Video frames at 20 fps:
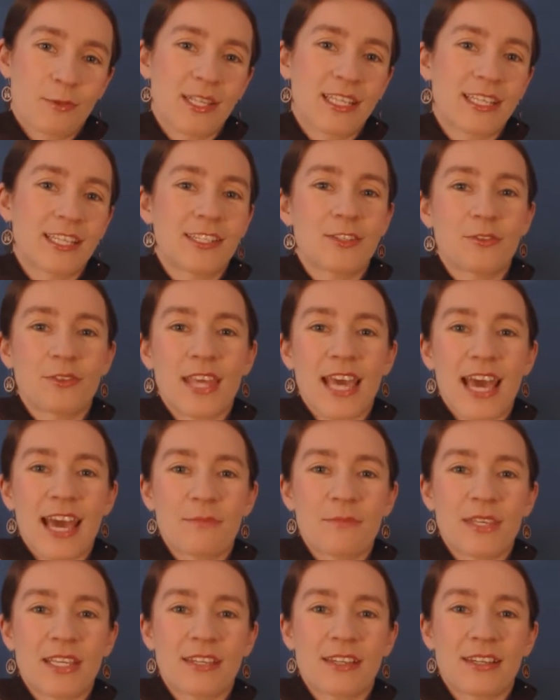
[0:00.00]
We could do
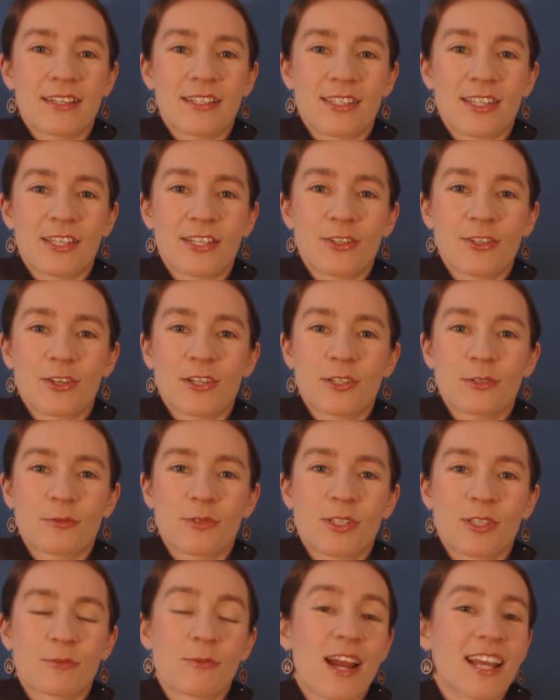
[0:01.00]
that because the church
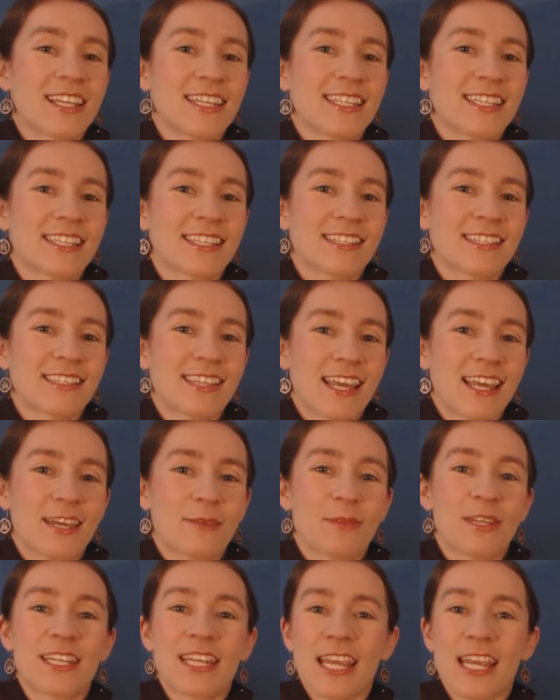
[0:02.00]
was right in the
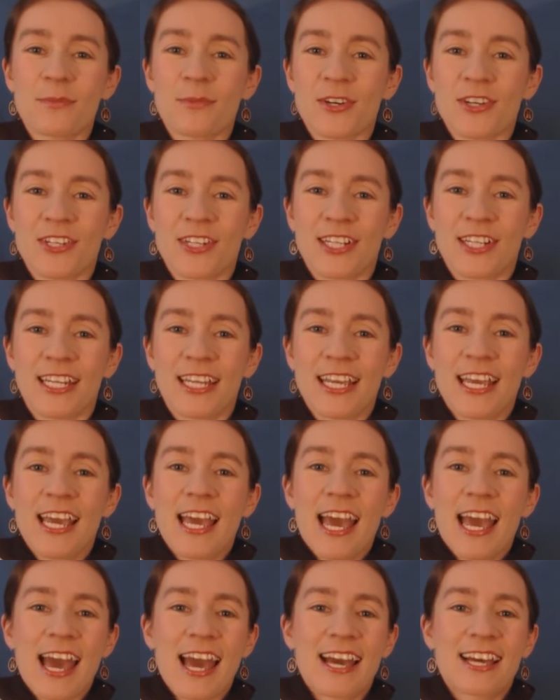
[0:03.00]
same neighborhood
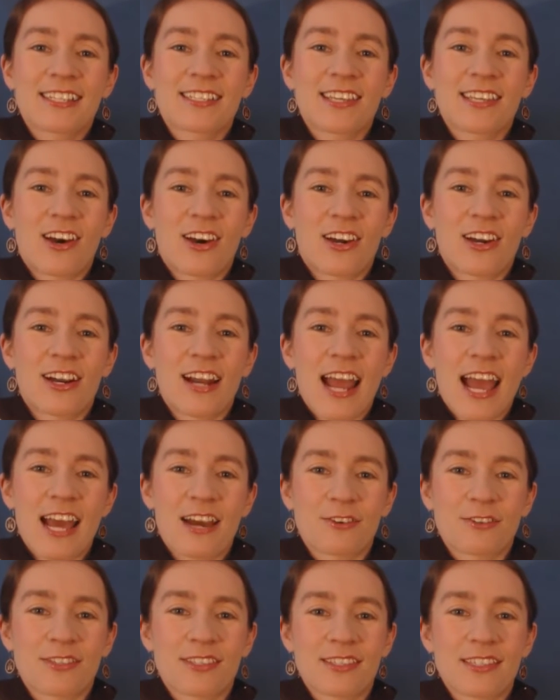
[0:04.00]
as our
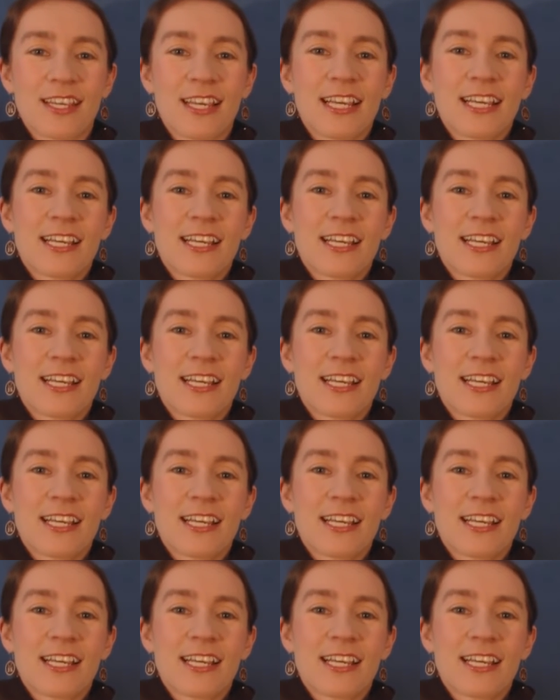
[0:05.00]
house.